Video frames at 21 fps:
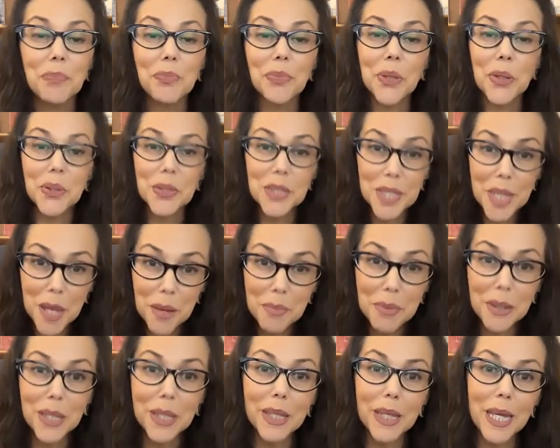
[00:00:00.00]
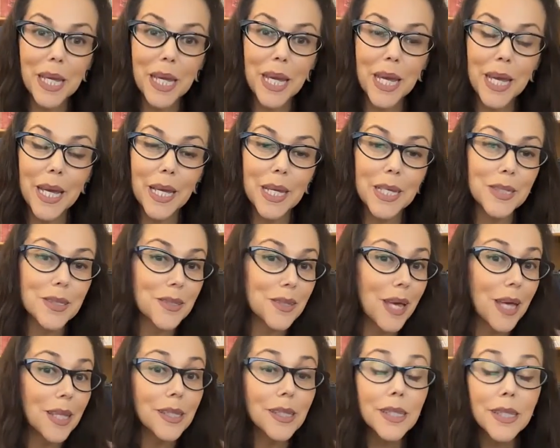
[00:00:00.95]
There typically is
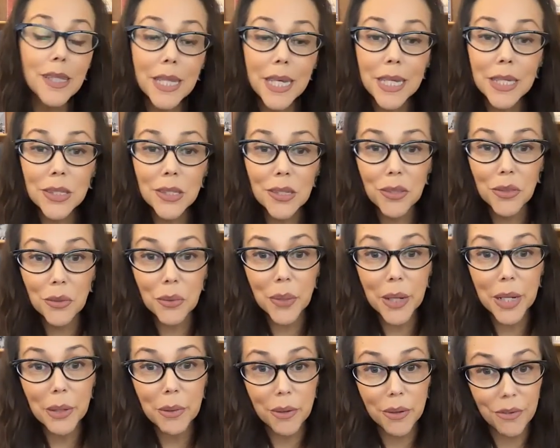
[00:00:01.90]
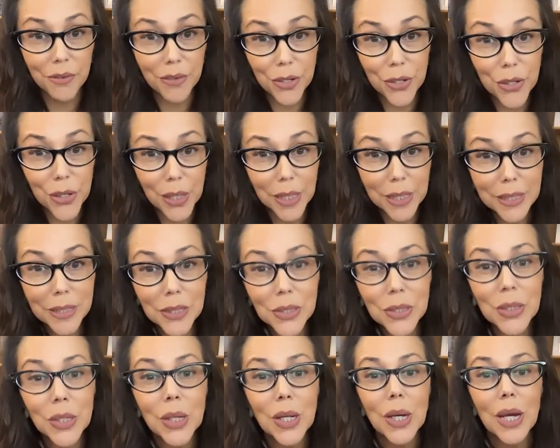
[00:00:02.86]
at least 3
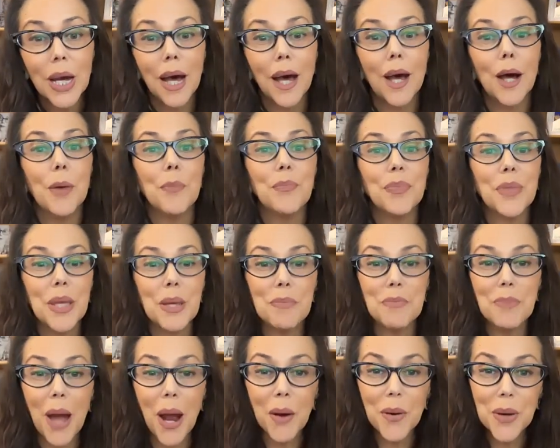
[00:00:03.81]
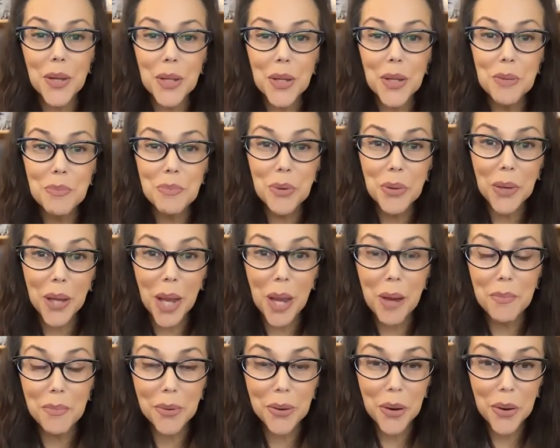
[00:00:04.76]
revisions. The Empower You
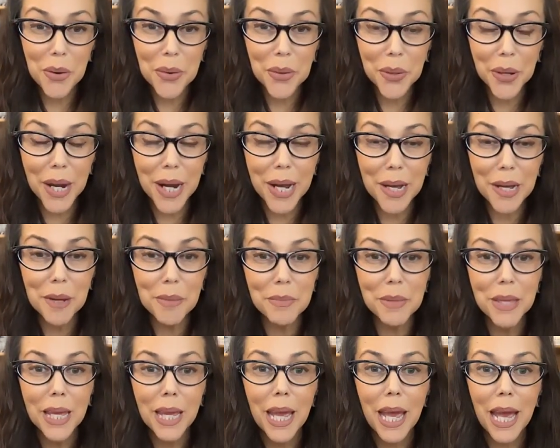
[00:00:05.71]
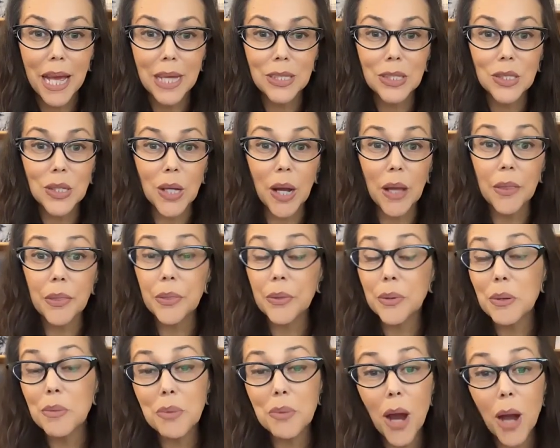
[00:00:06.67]
Bootcamp program has gone
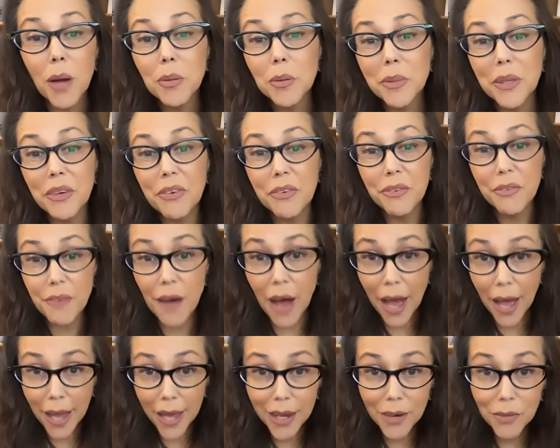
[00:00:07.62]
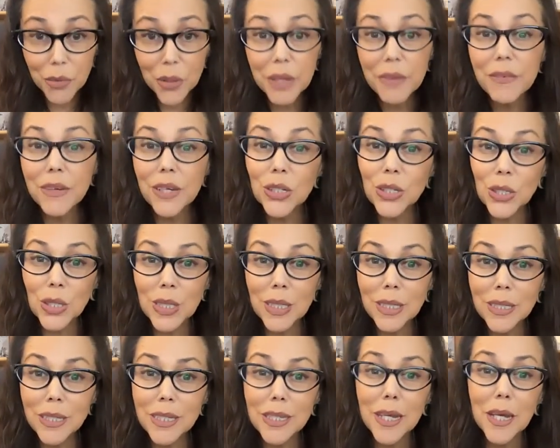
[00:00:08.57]
through probably 5
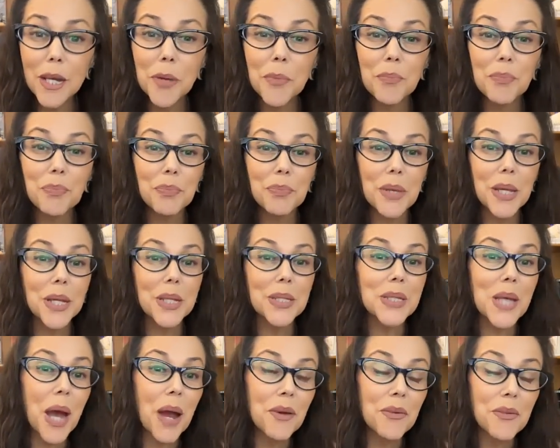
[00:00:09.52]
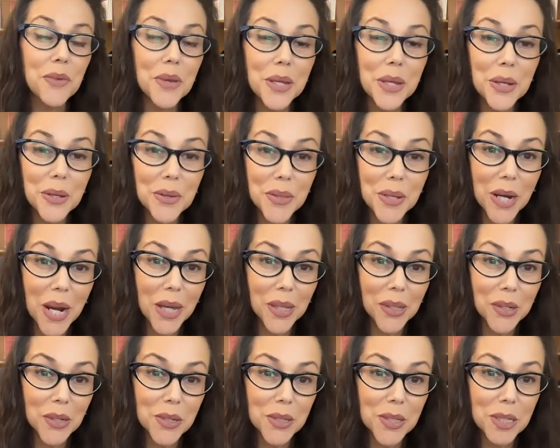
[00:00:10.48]
revisions, because every year that
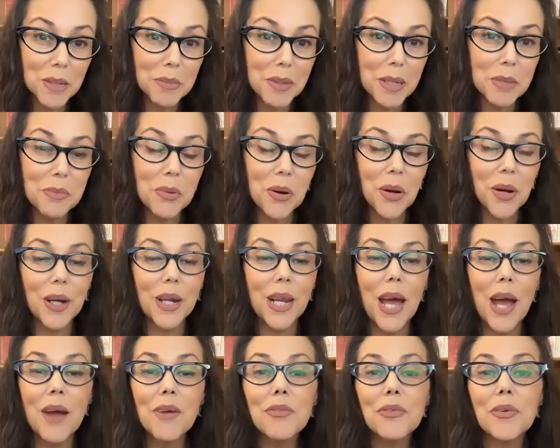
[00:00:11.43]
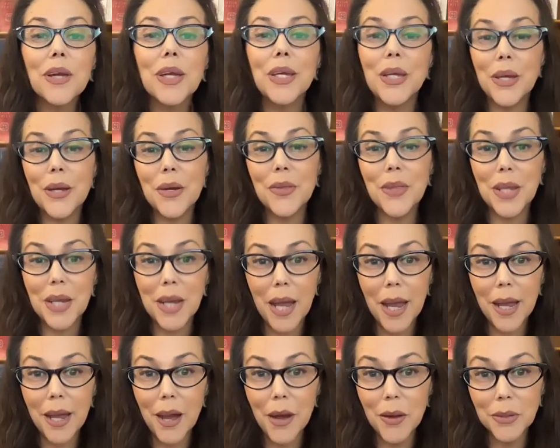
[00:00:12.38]
I learn something more and every year that
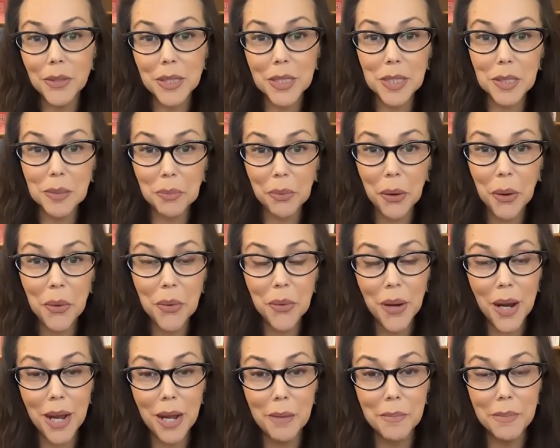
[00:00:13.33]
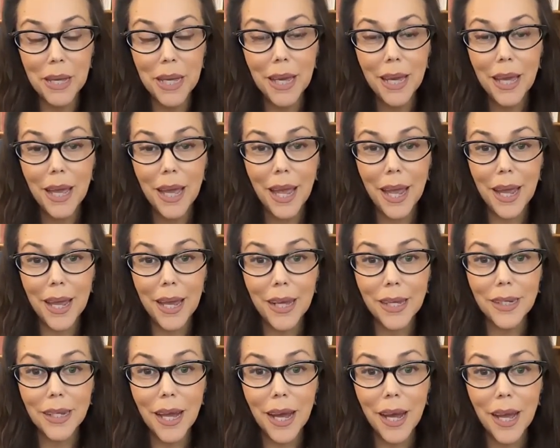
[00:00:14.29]
I host this program
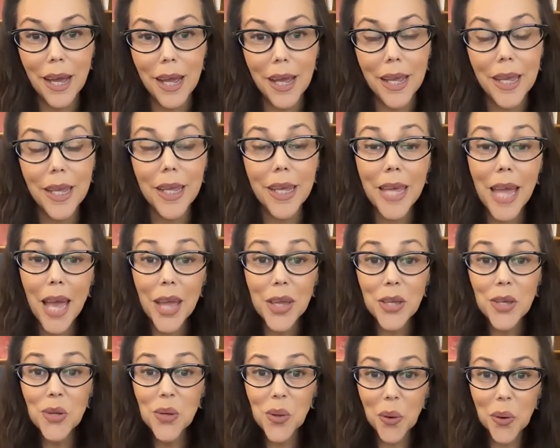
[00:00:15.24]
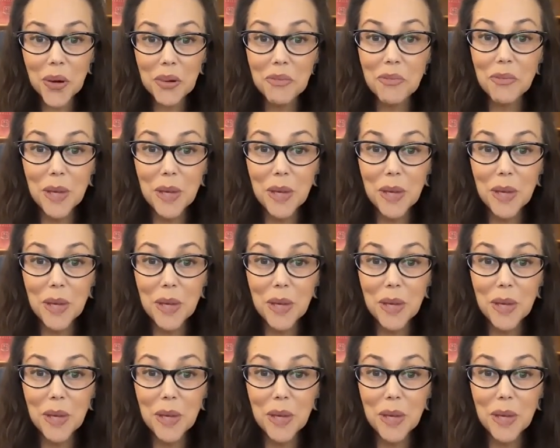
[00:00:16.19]
and I get your